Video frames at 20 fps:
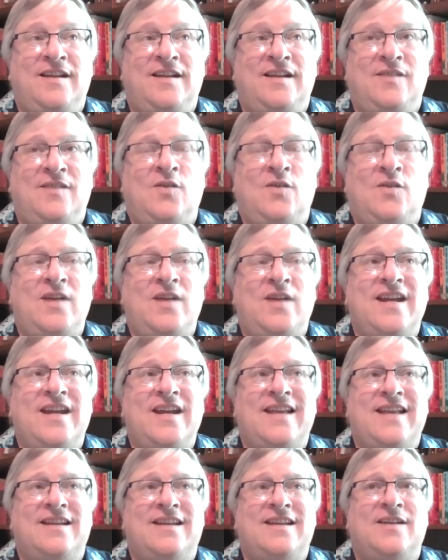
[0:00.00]
looking
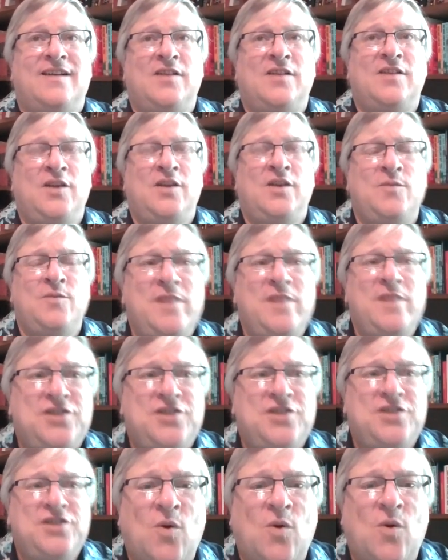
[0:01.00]
at, you
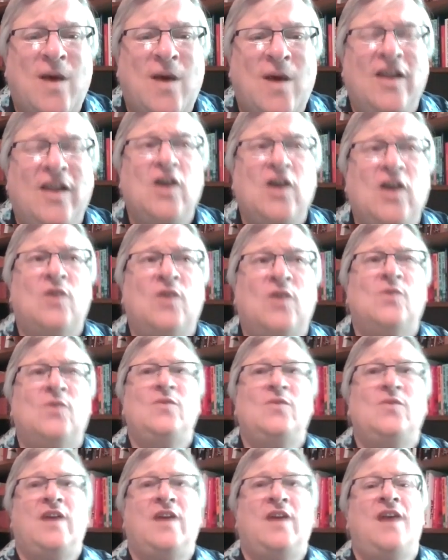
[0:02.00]
mentioned a while
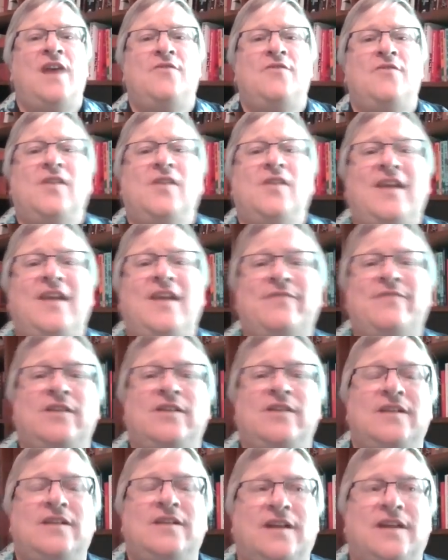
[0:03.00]
ago, the
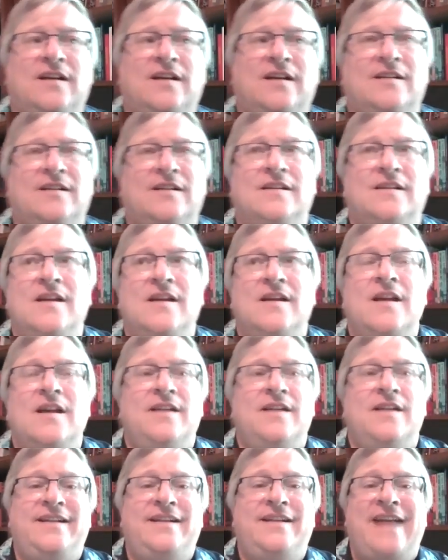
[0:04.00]
111
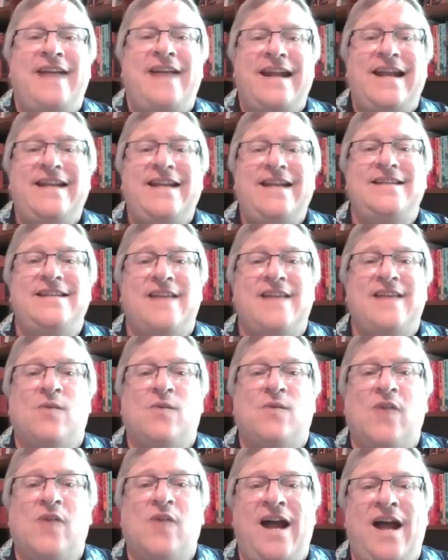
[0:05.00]
detainees that
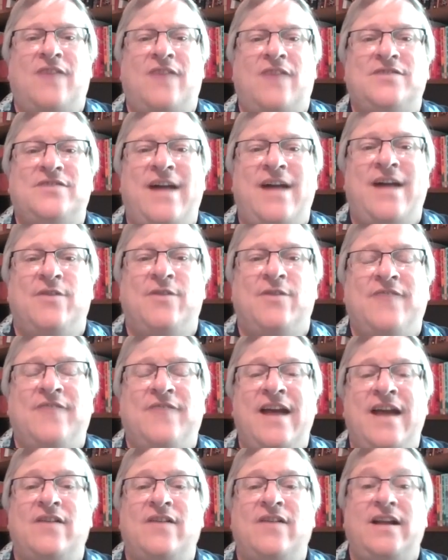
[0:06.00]
were housed out of
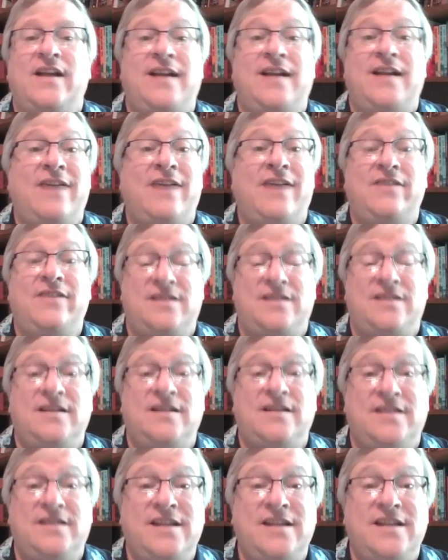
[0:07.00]
county, and now it's
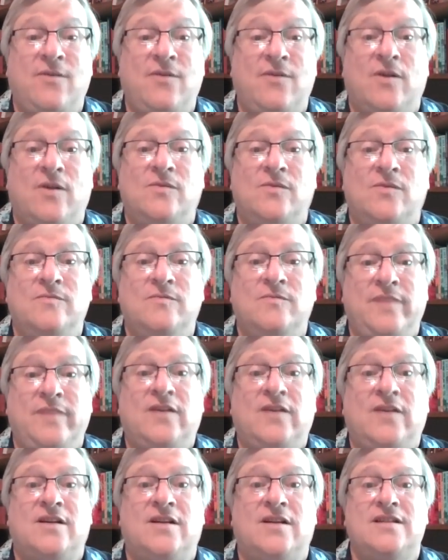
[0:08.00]
0
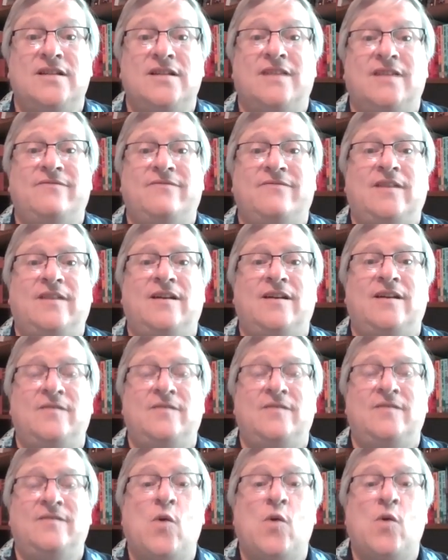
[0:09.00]
because of
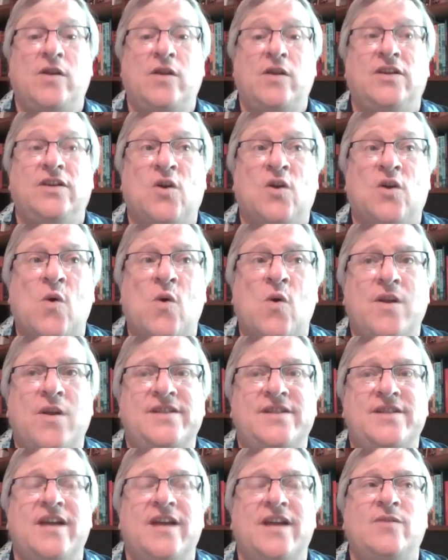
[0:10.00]
some work that the court
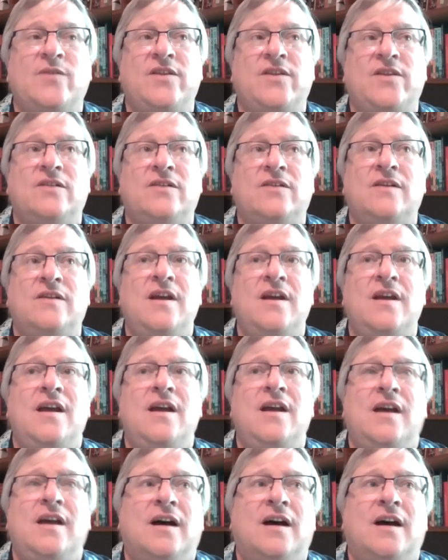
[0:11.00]
has done with you.
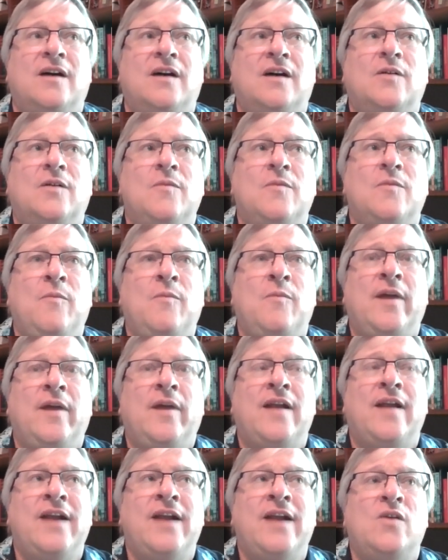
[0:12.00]

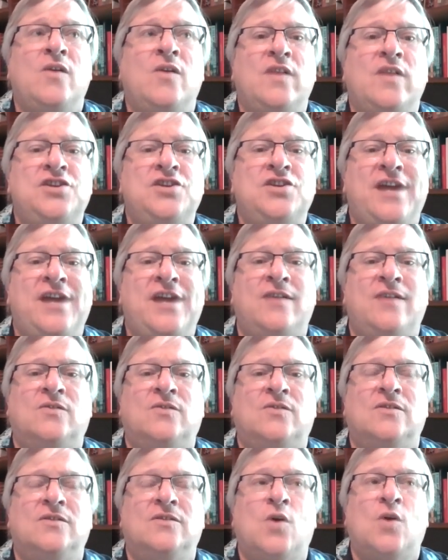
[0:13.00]
But I know that
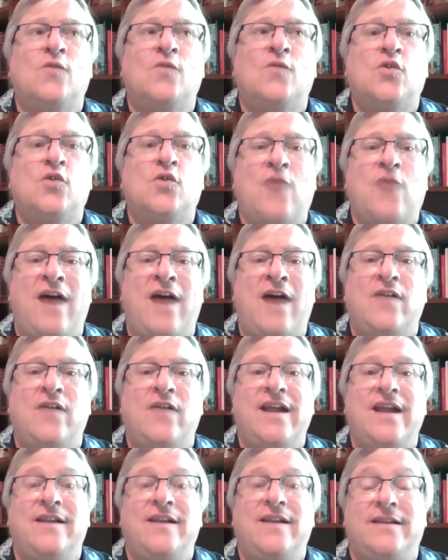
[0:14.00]
jail
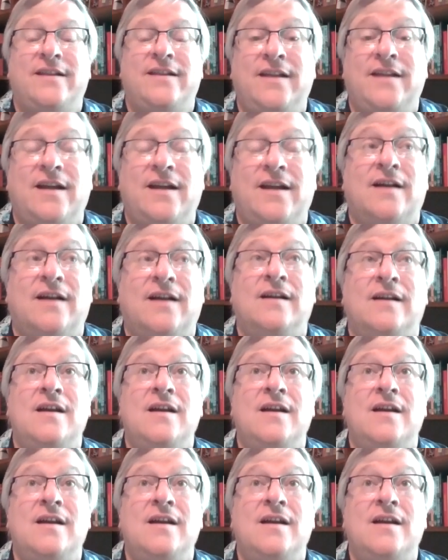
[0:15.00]
overcrowding, that the